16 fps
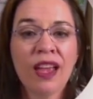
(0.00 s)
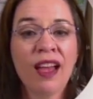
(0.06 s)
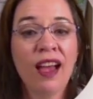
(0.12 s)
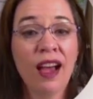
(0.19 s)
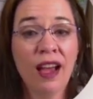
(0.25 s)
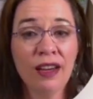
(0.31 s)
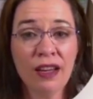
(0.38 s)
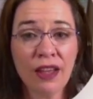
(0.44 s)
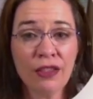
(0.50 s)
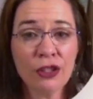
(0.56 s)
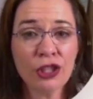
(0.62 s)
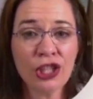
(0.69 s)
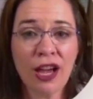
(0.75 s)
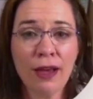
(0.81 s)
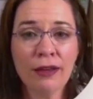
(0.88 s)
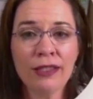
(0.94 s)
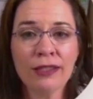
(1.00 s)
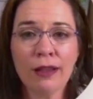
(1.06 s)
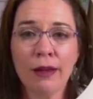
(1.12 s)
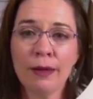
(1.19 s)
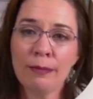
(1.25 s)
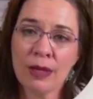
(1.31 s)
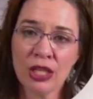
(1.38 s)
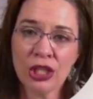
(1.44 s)
Another child is
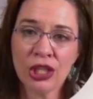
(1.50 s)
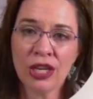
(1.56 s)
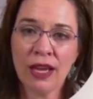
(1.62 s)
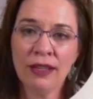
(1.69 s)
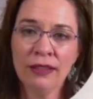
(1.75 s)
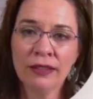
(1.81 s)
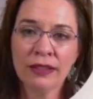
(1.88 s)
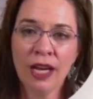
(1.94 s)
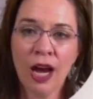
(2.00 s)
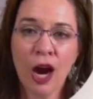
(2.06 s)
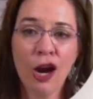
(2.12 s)
on a mission.